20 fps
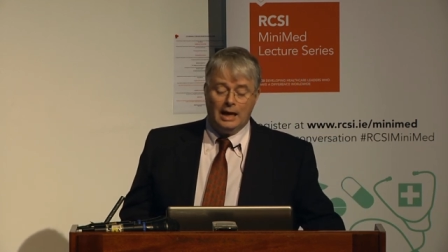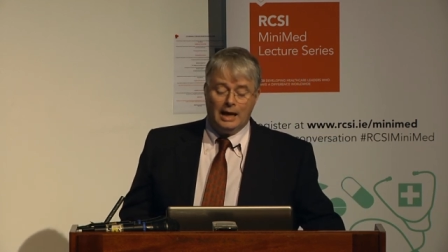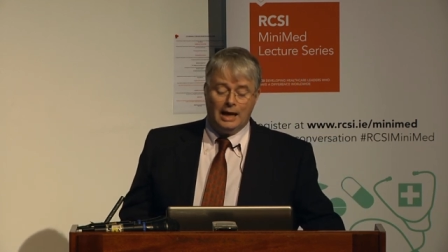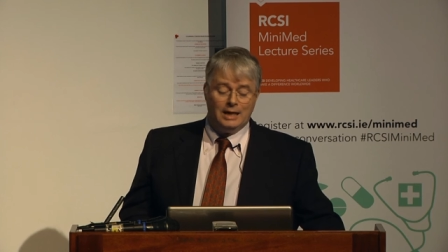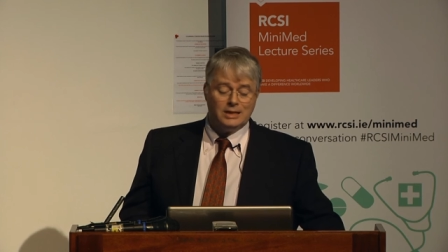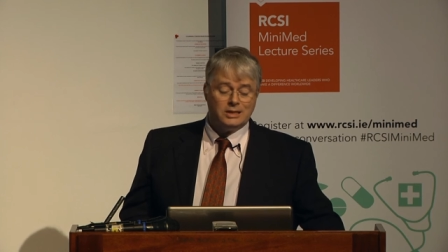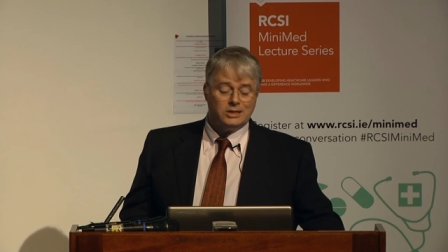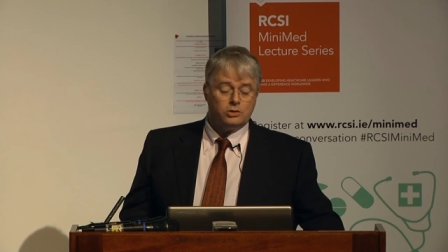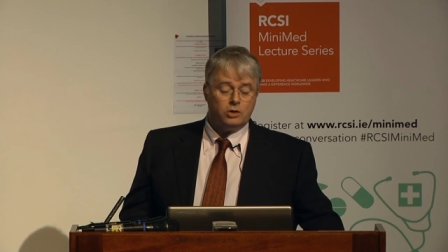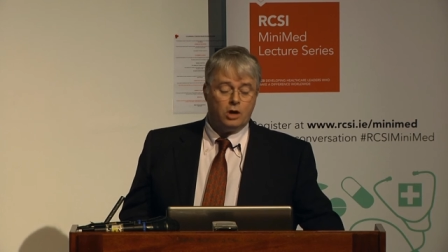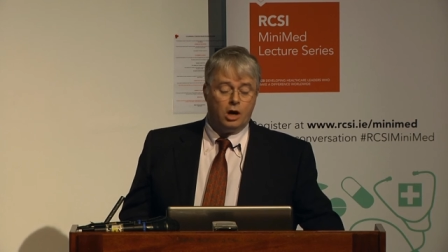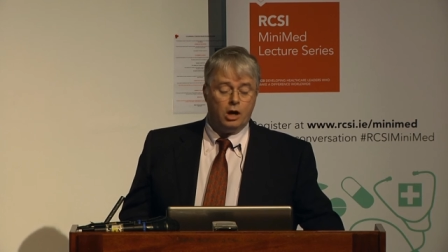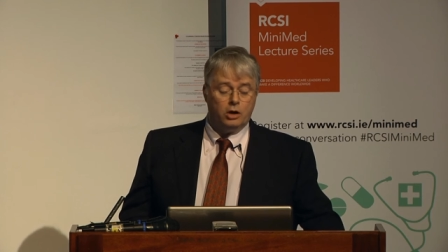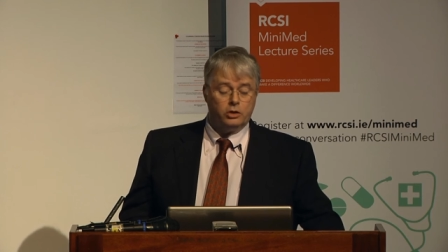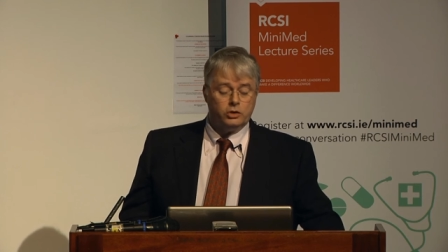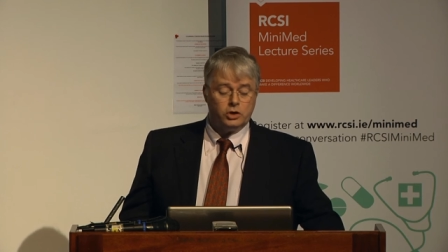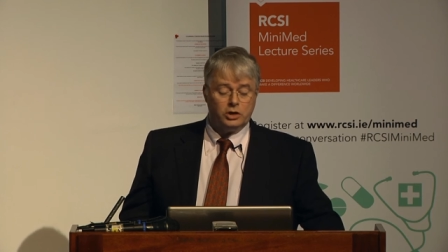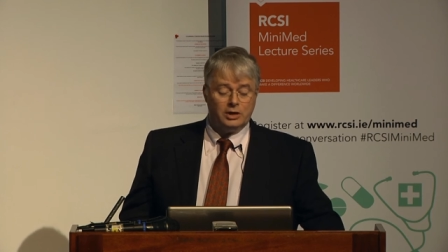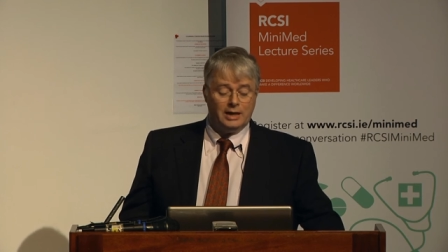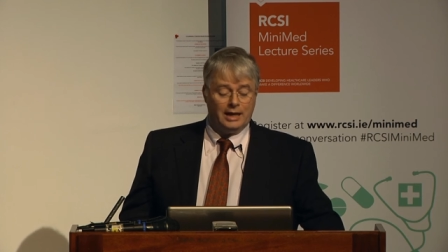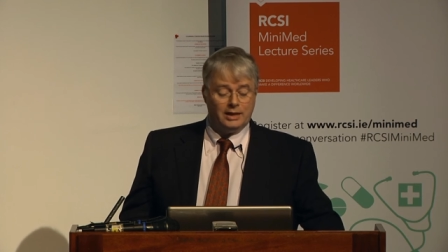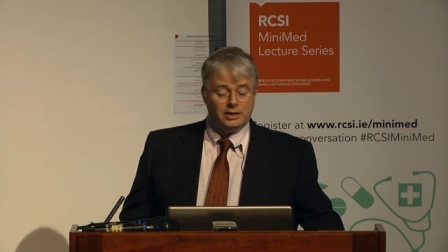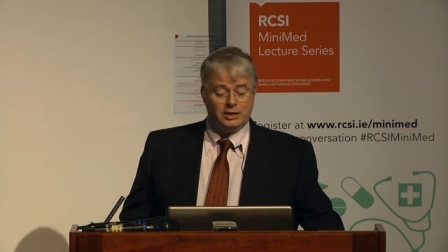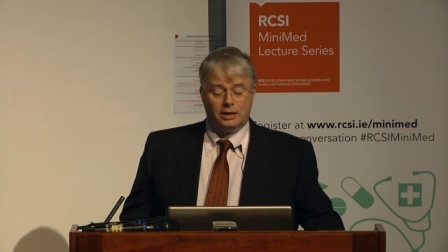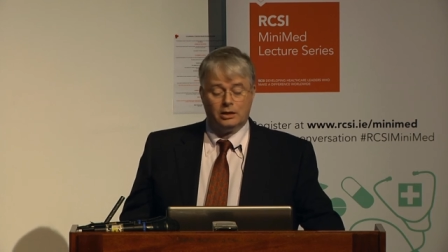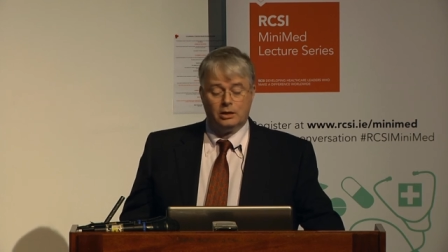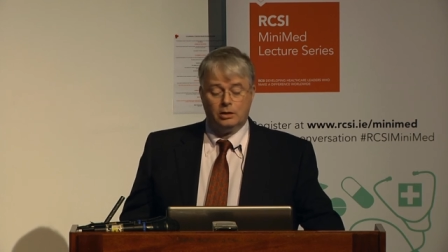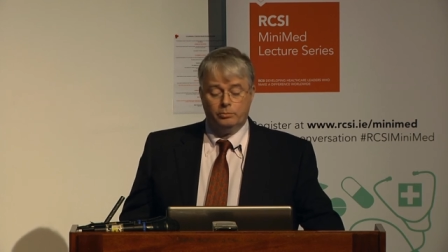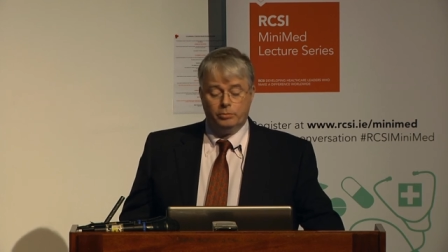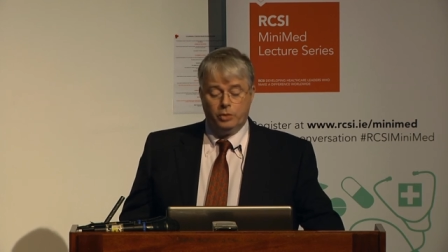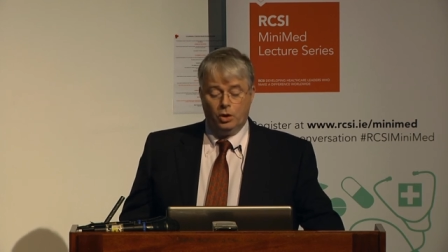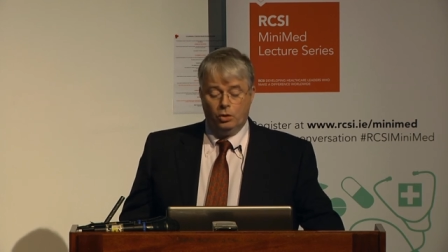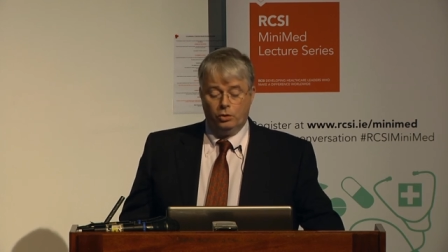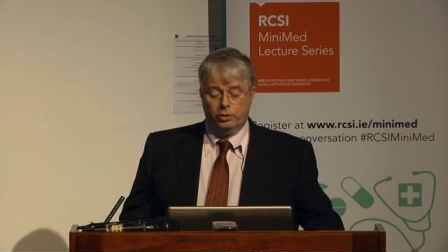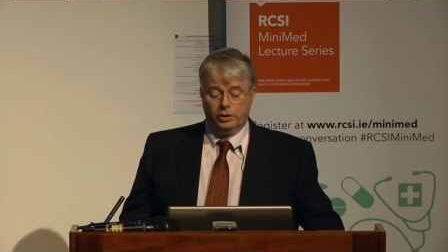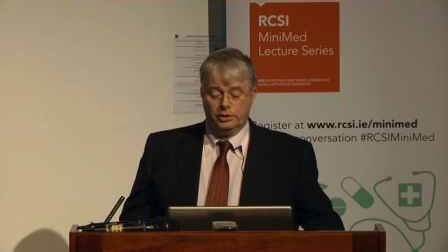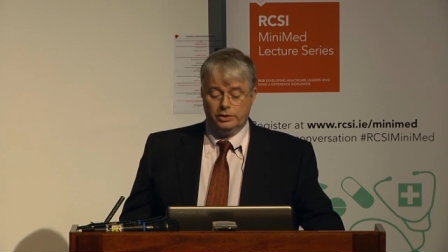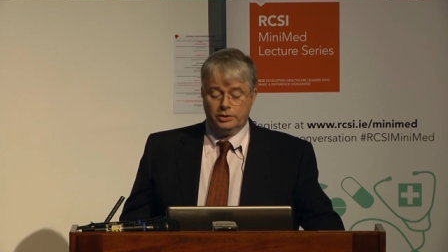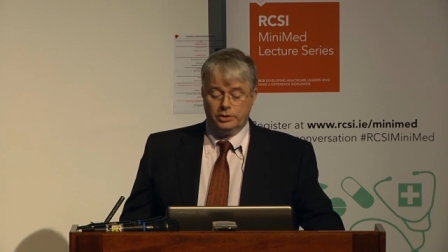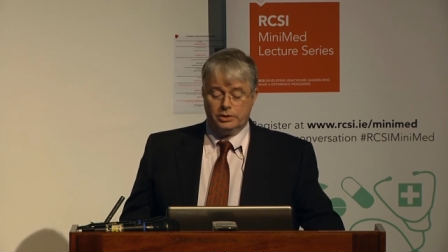has strong genetic
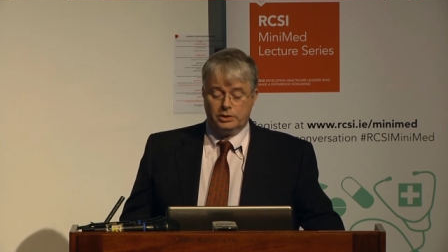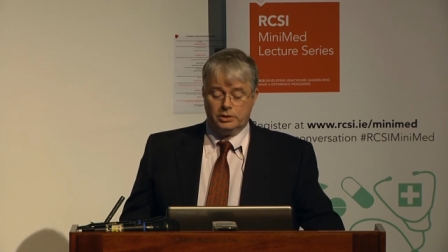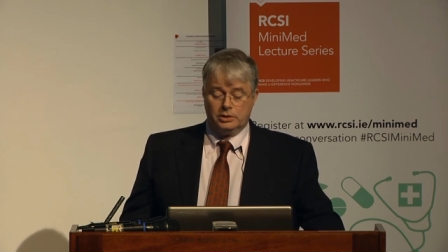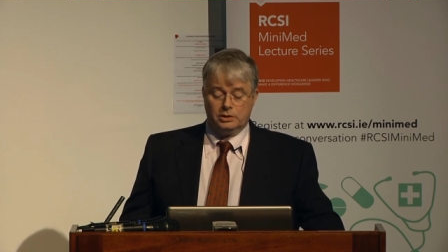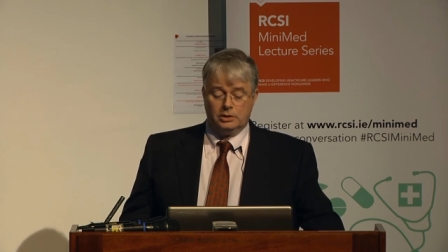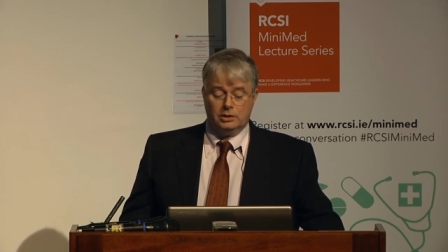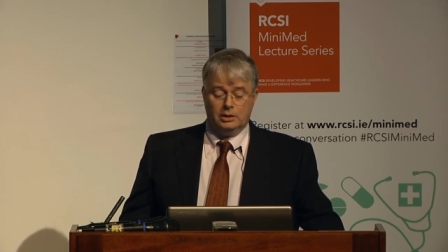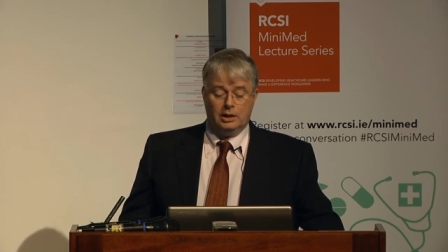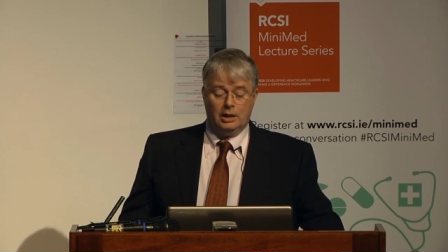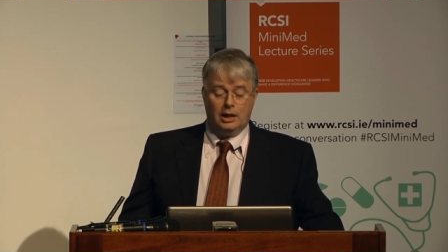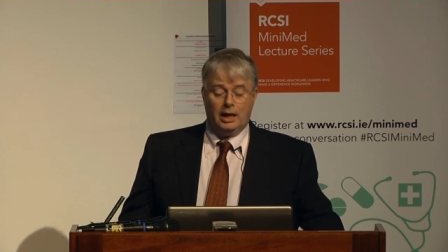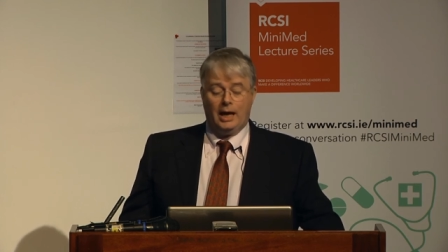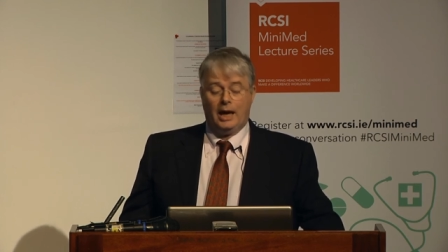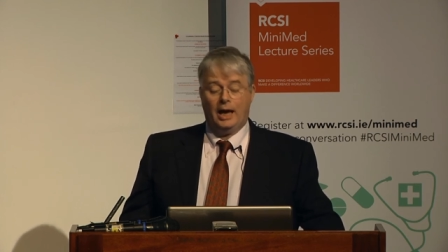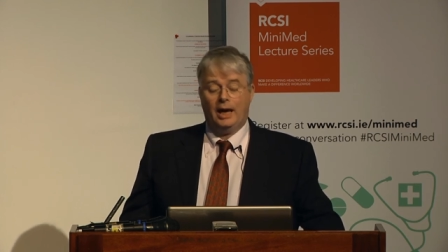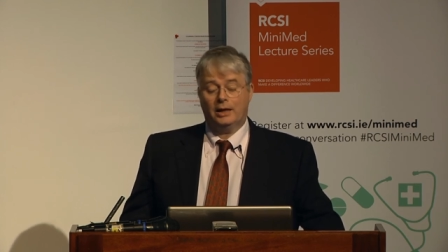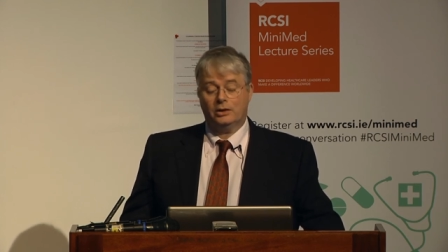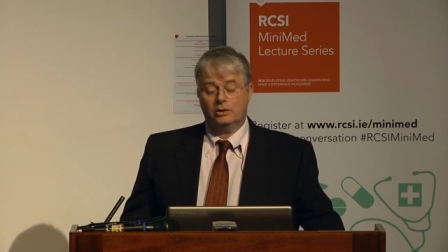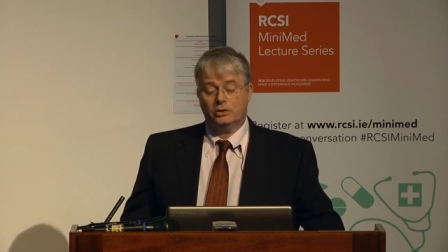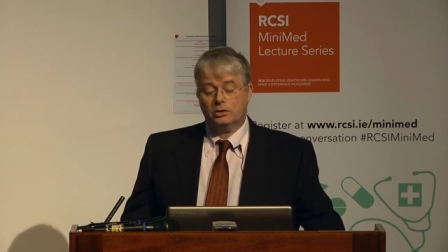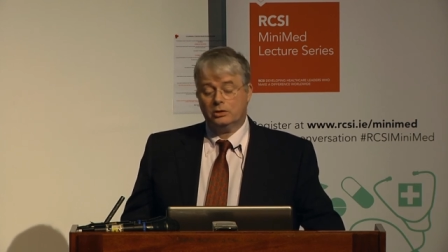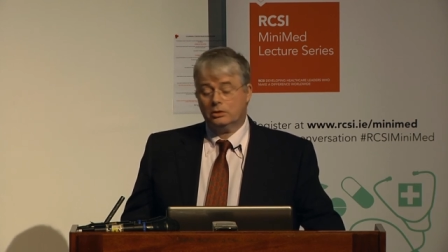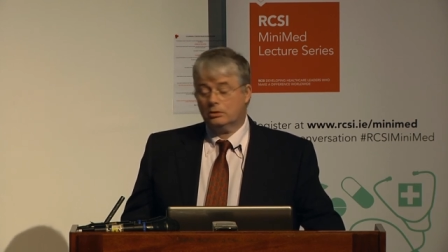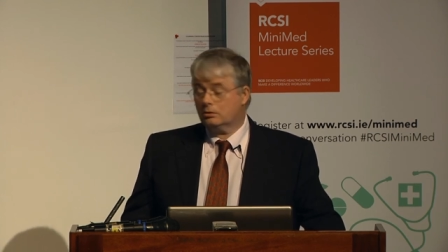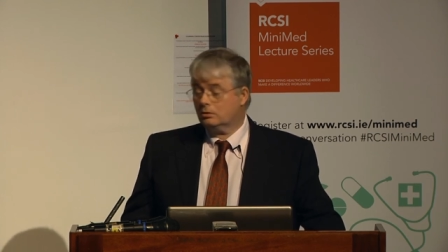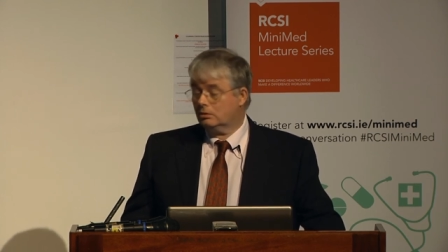components, and